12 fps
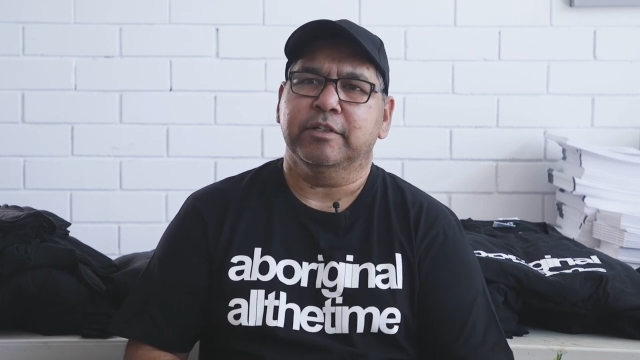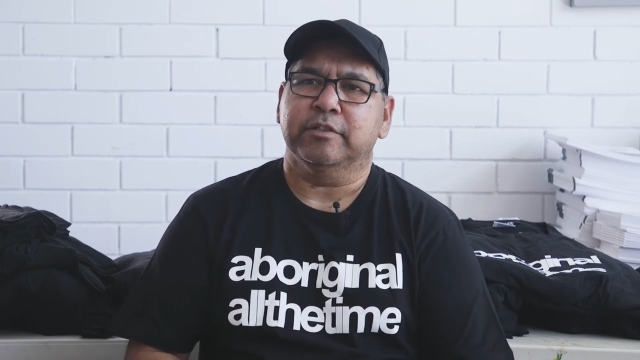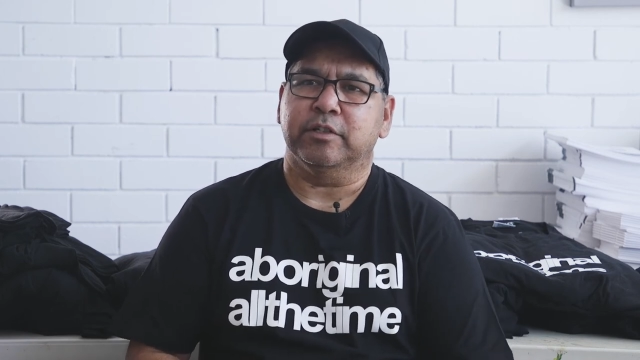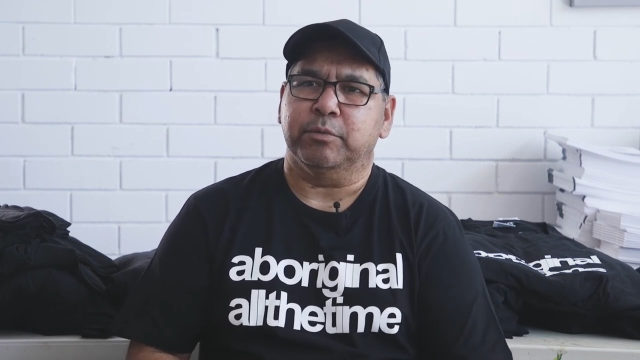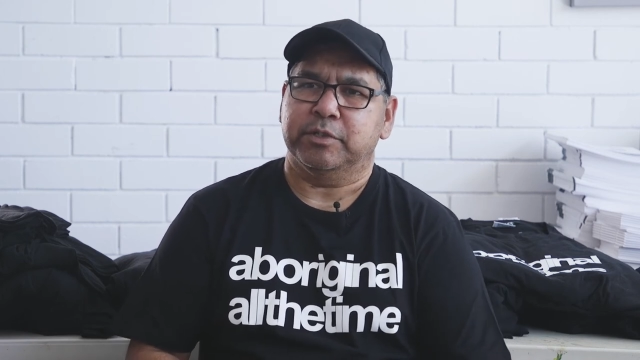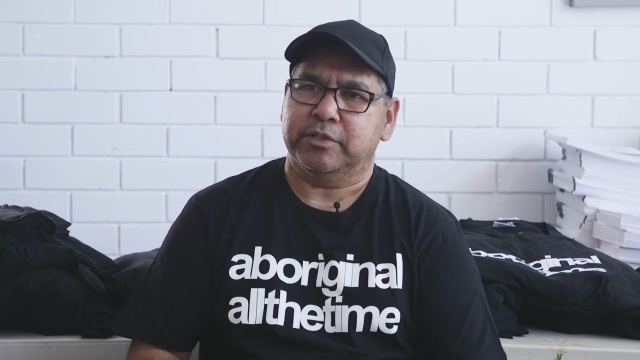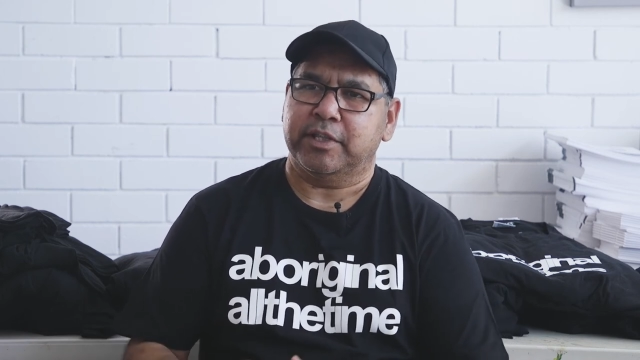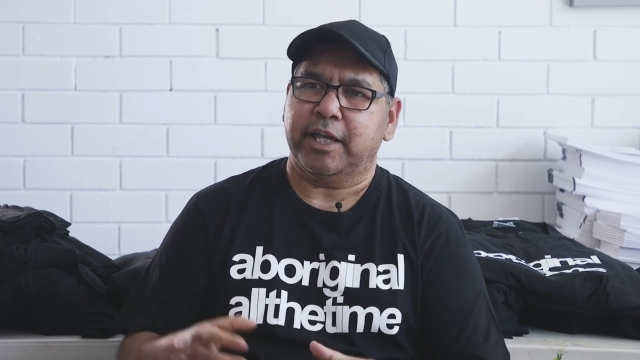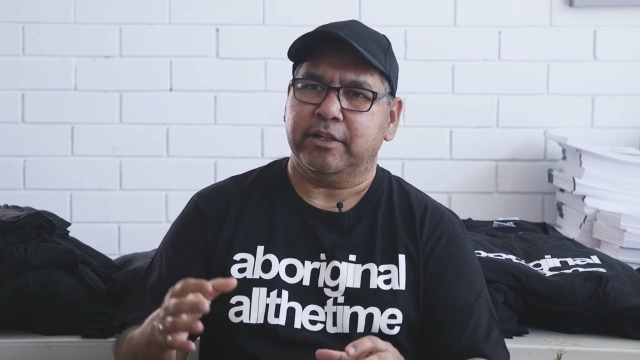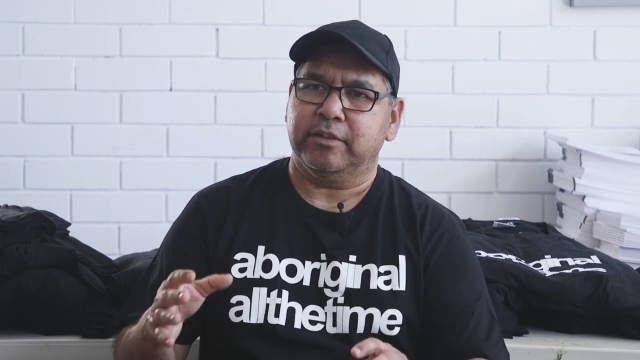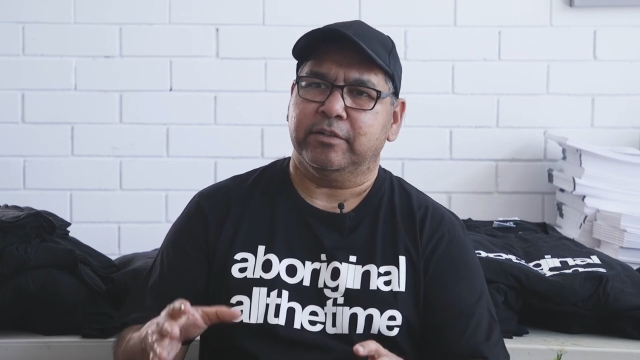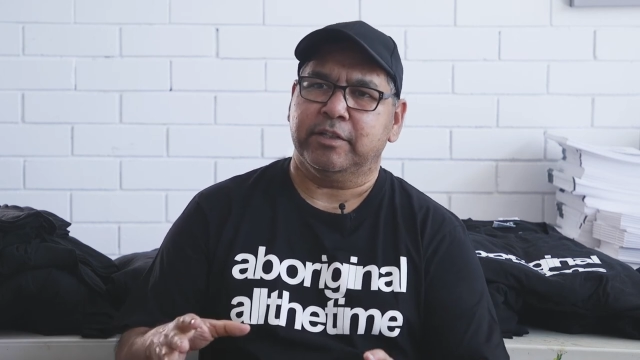So it's
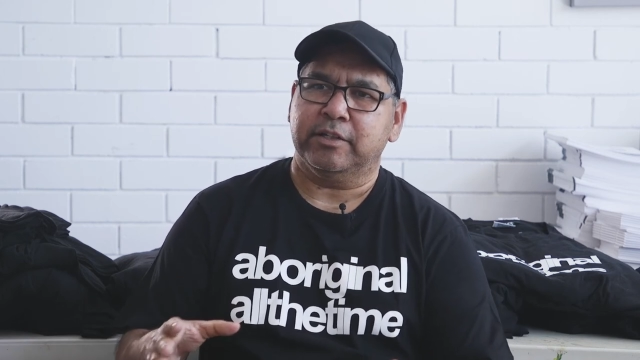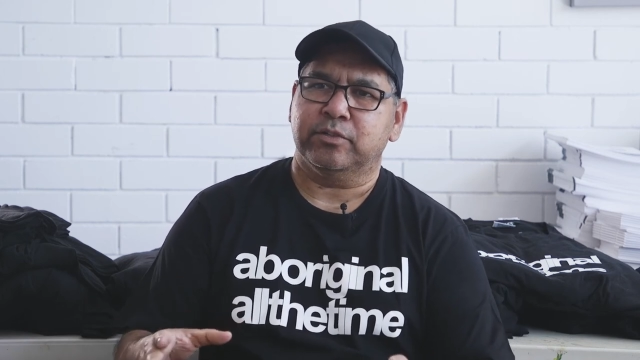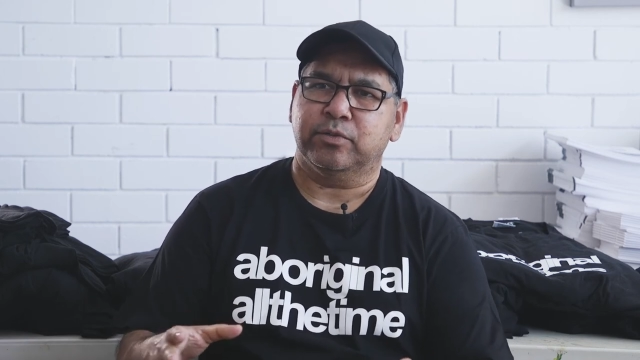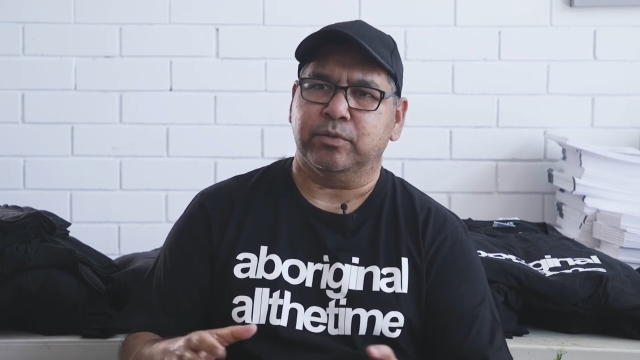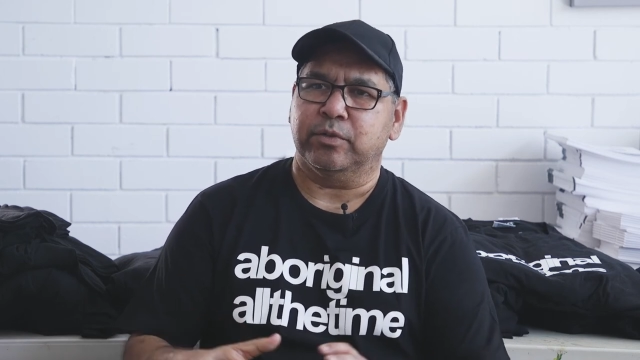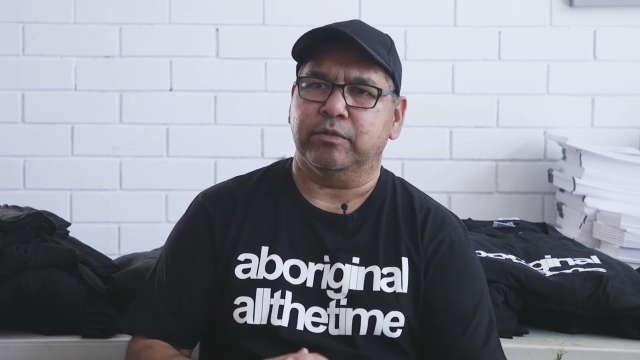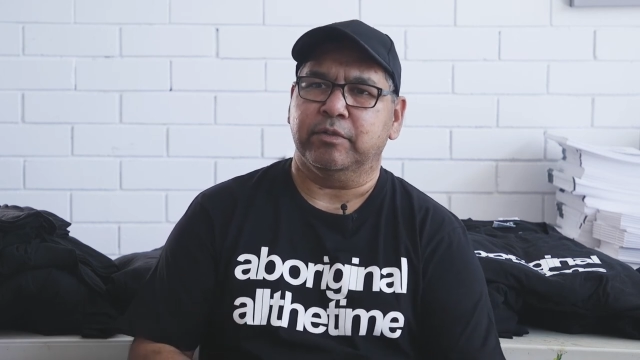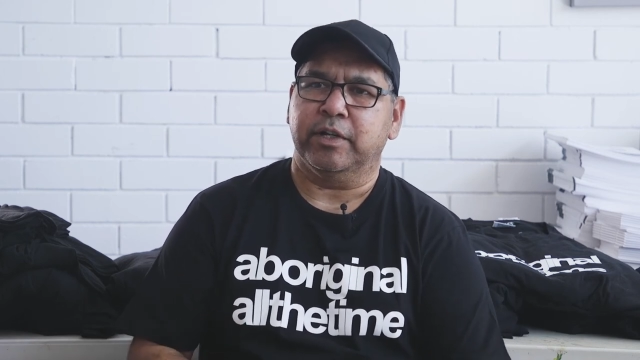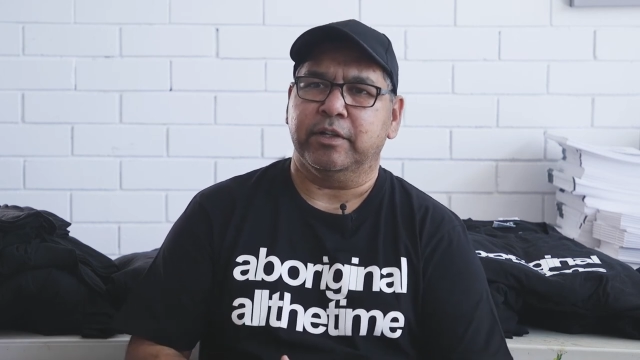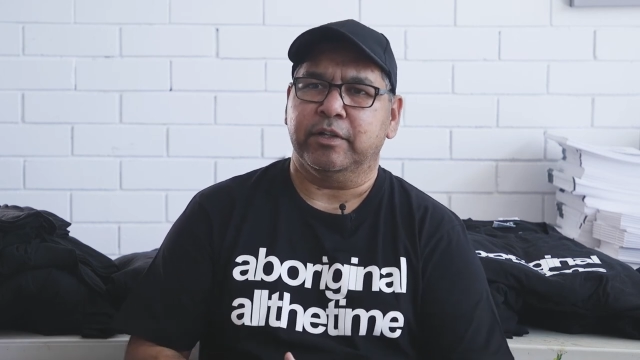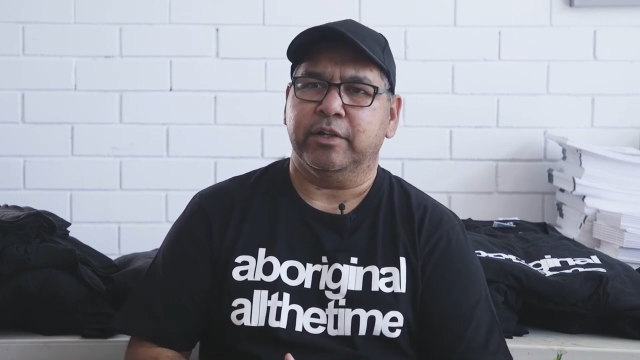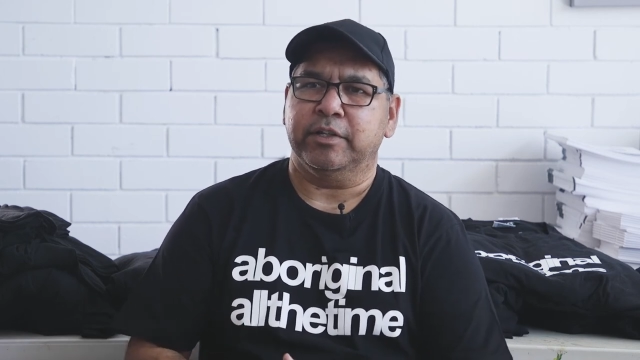that sort of
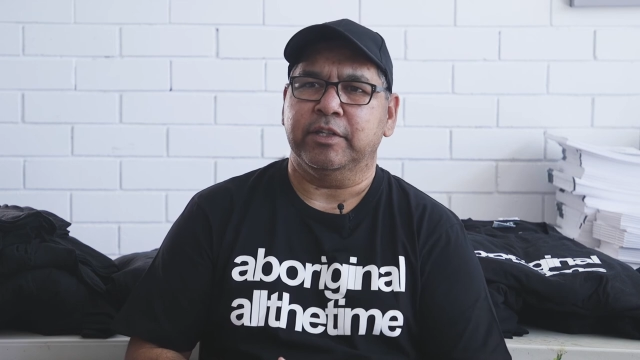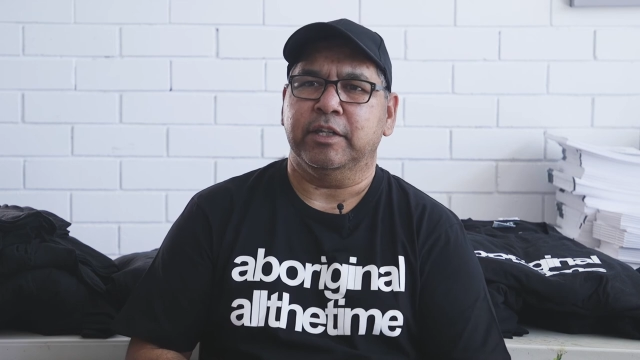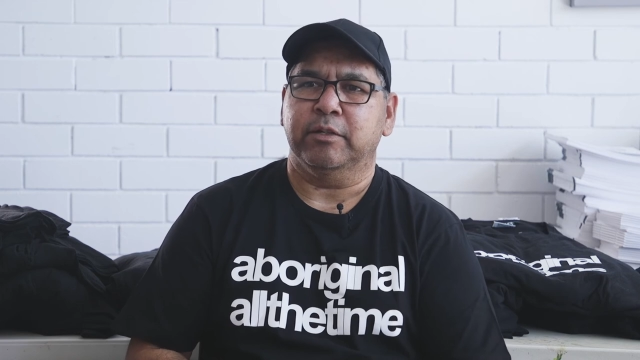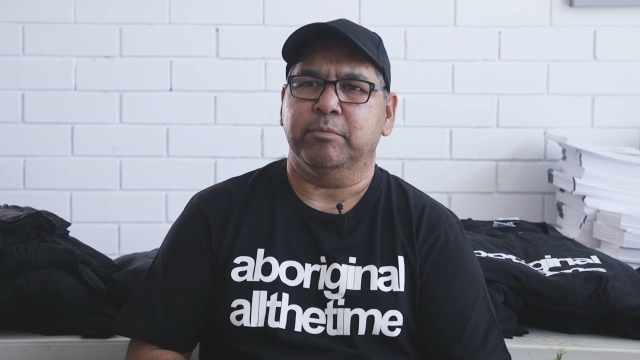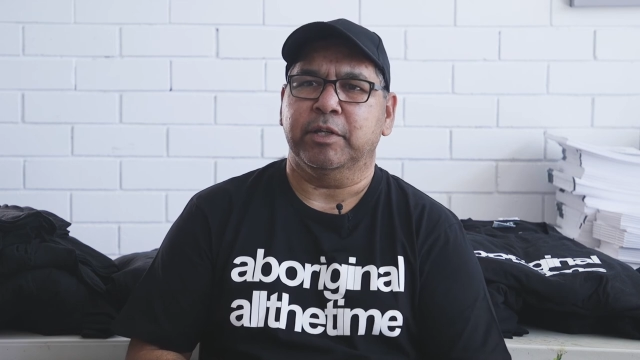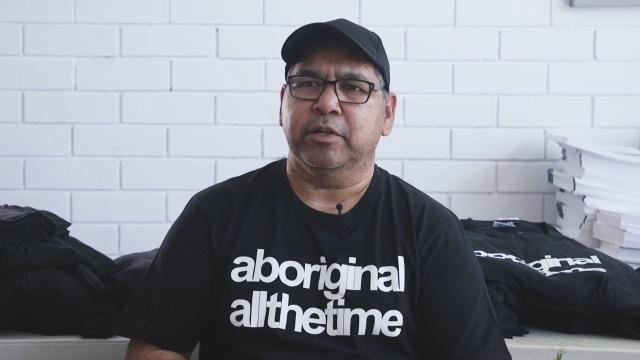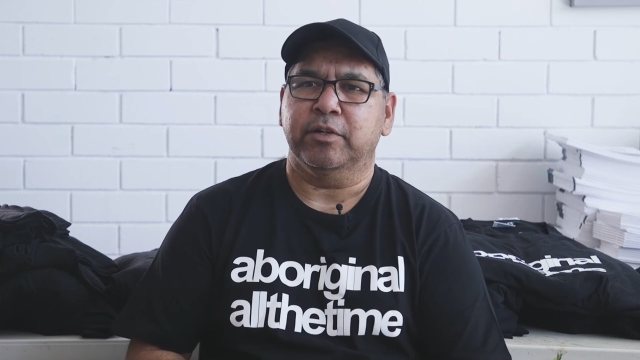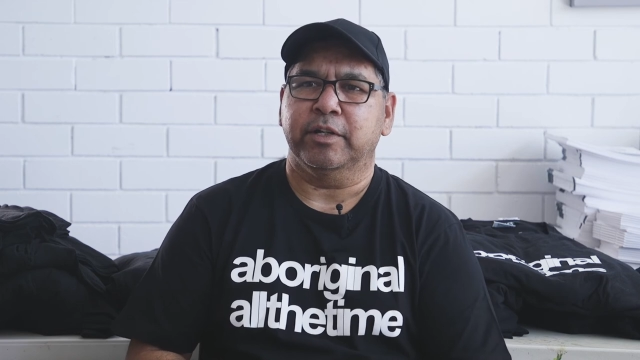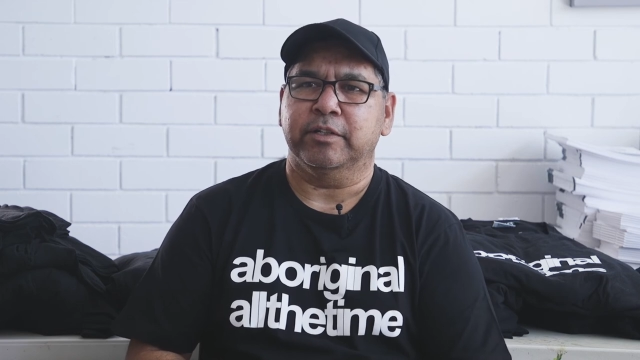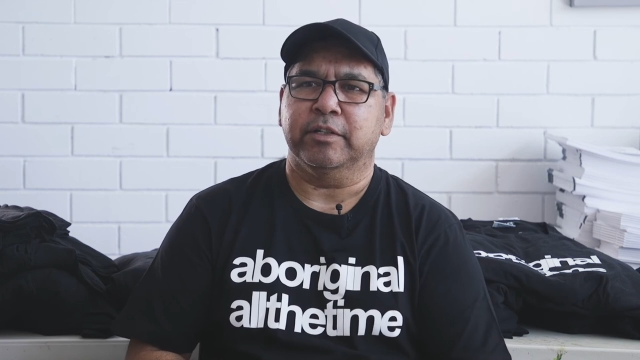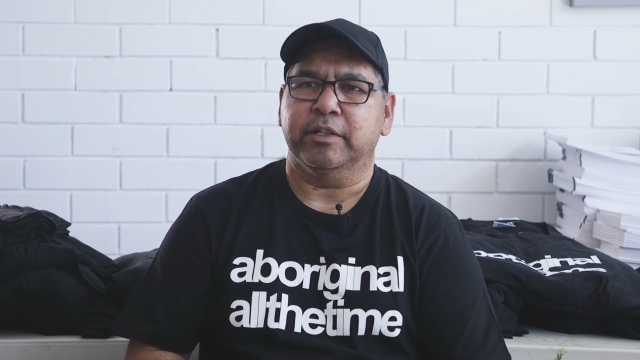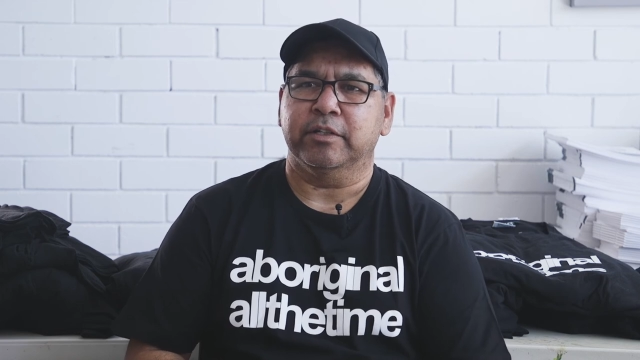idea
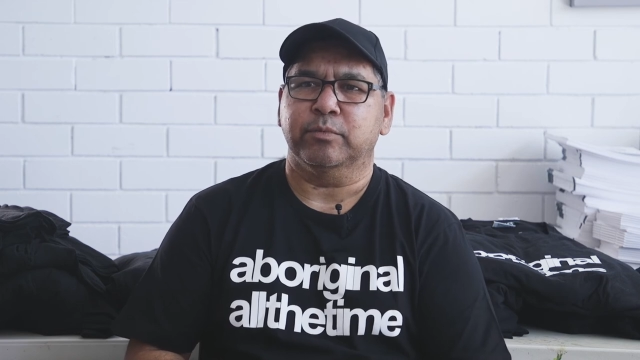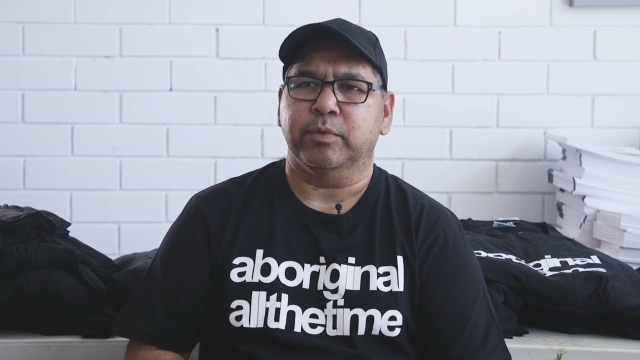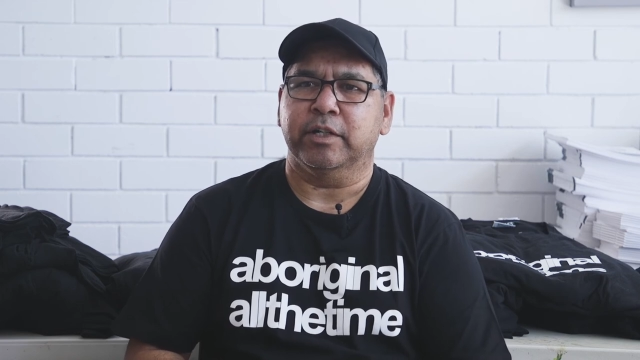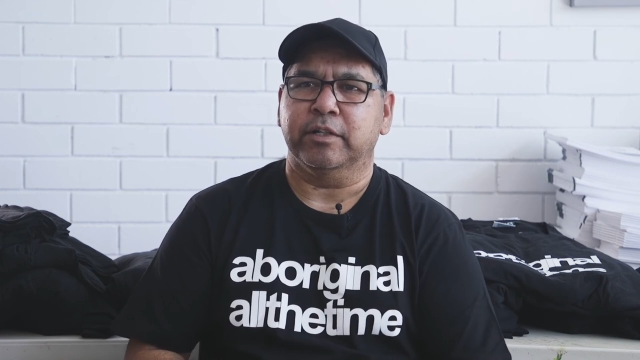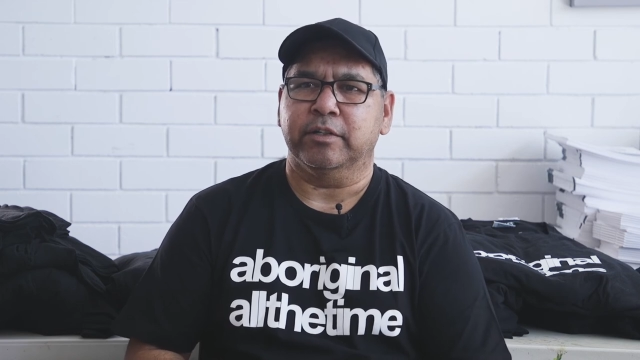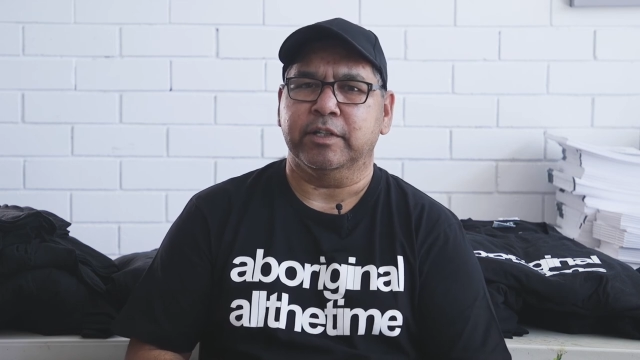behind it as well.